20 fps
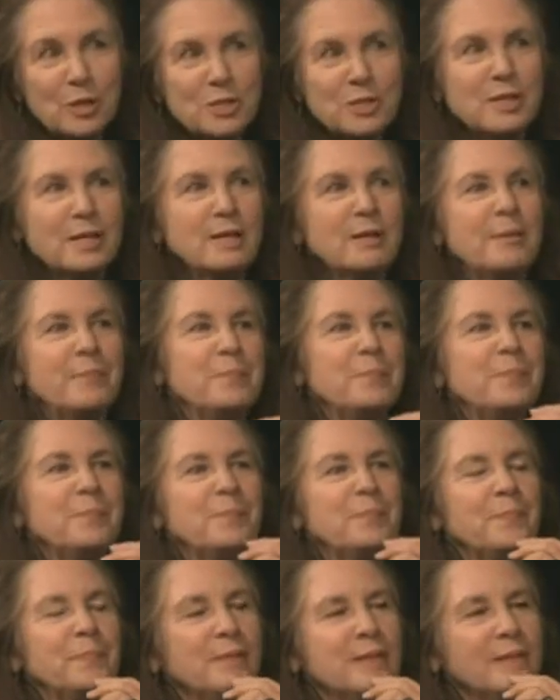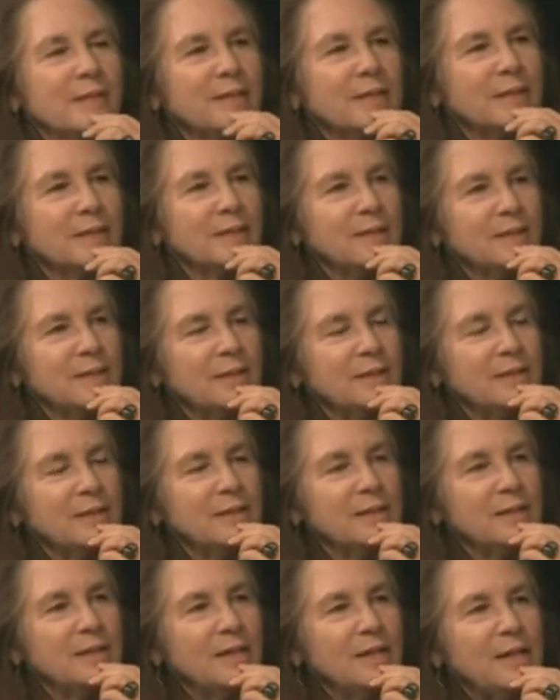them.
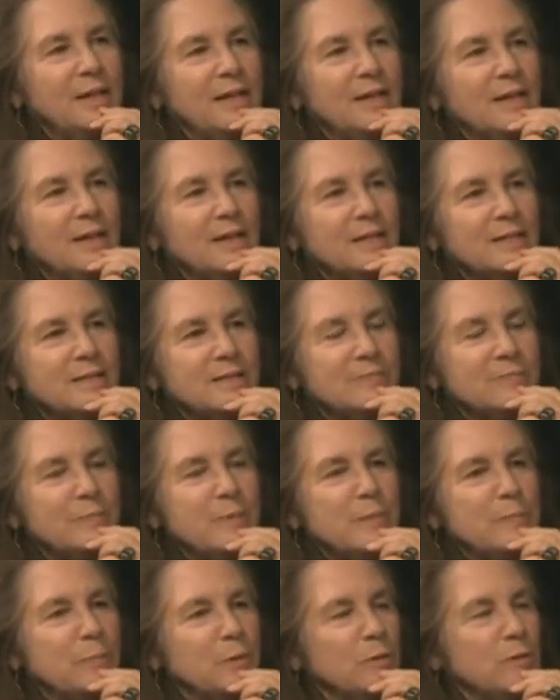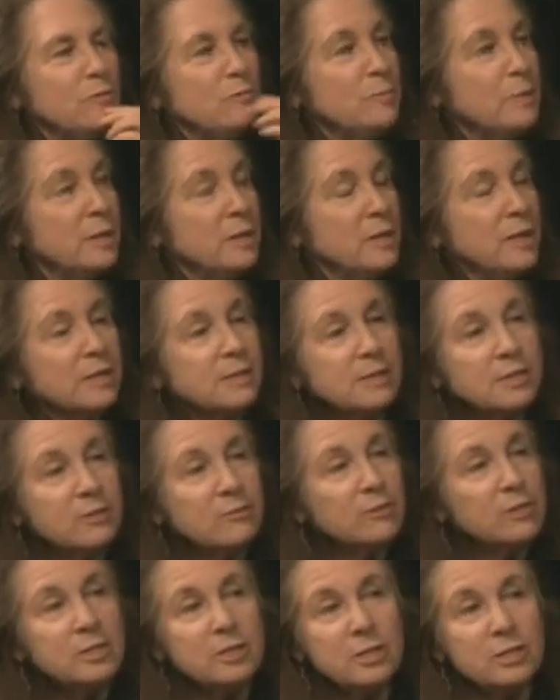And people who've been not so
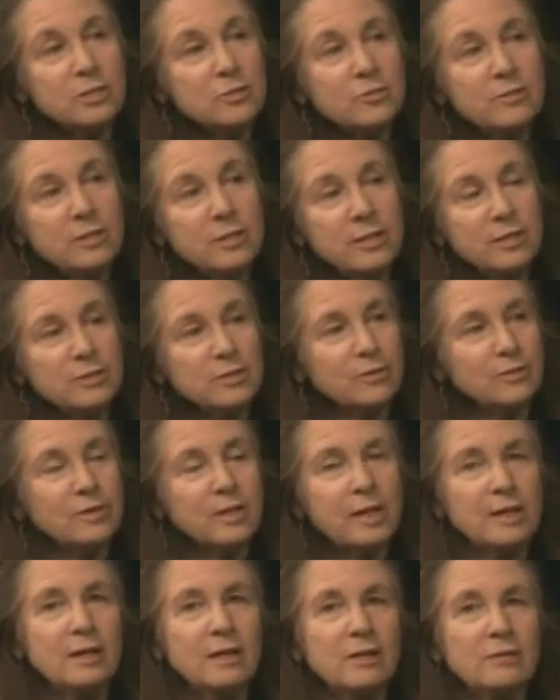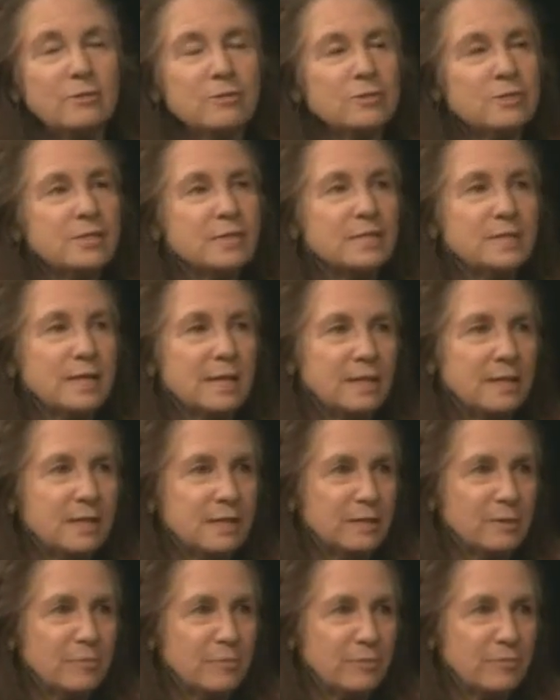in touch with nature, not understanding
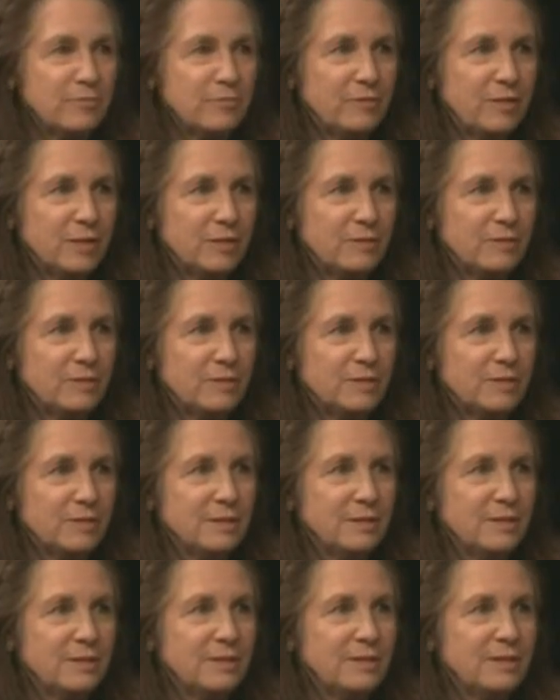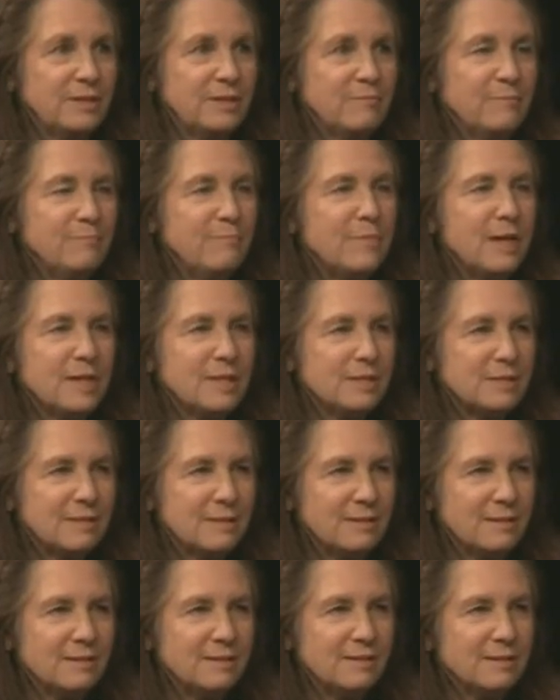the profound
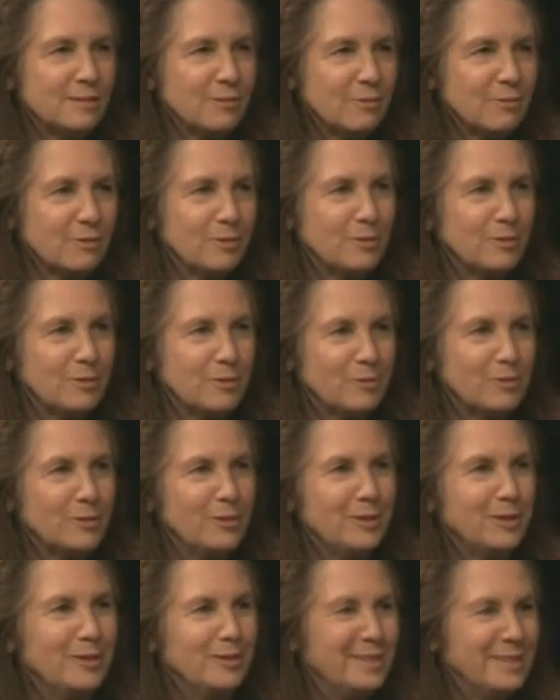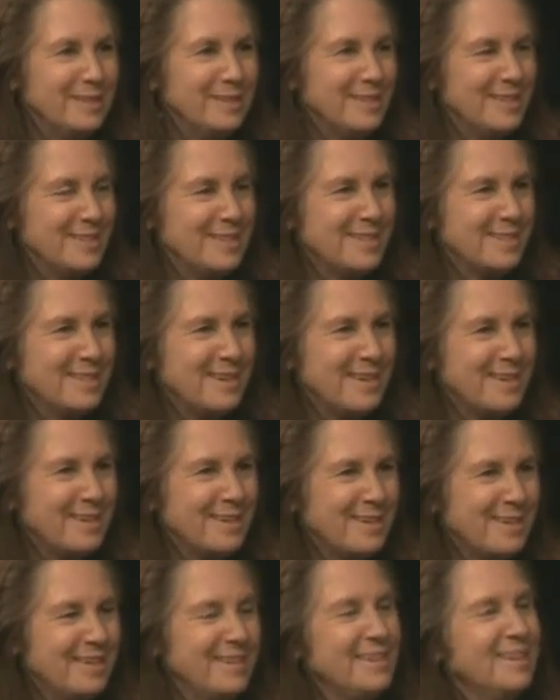medicine, so-called, that's
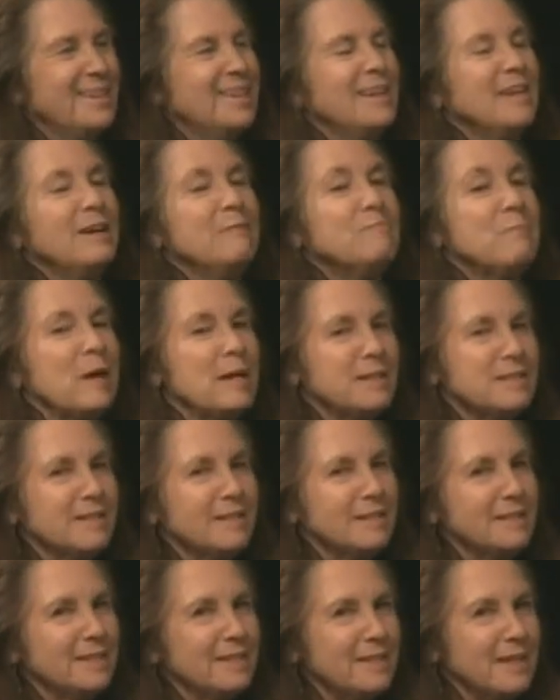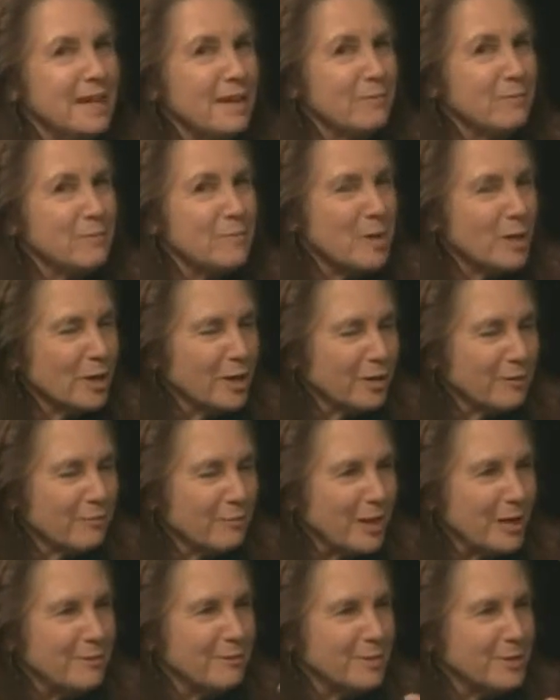there. And medicine in the Native American
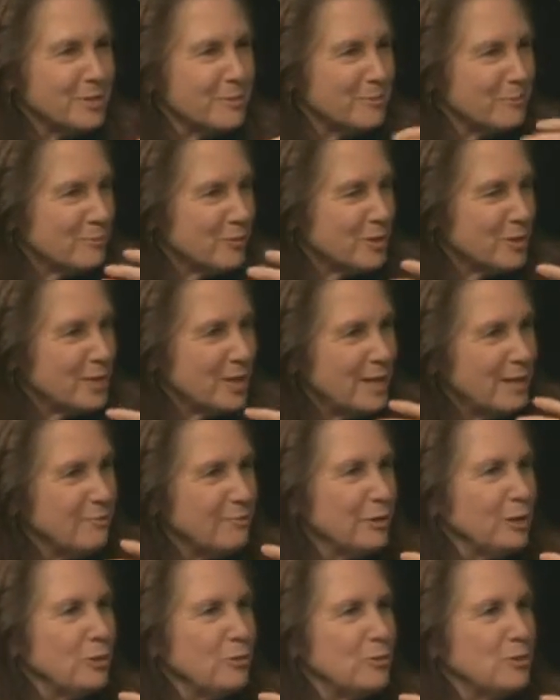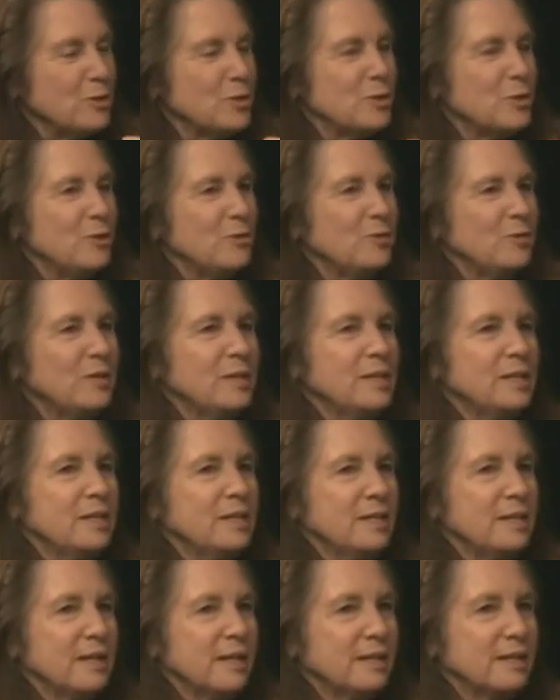way, which kind of alludes to
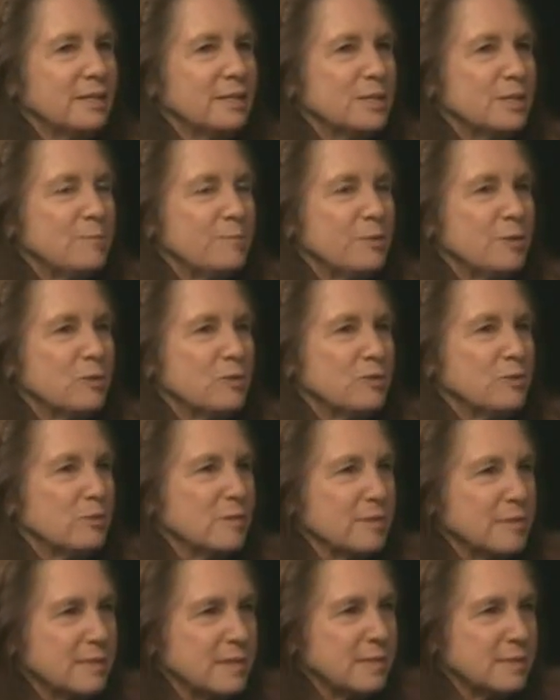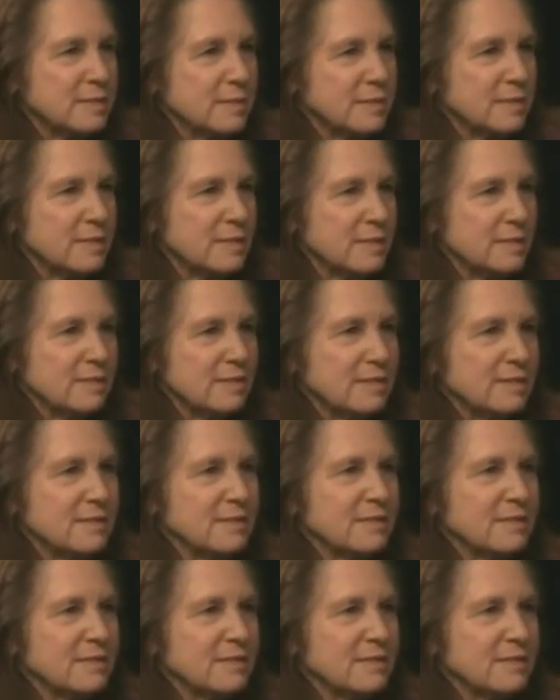like a spiritual sustenance,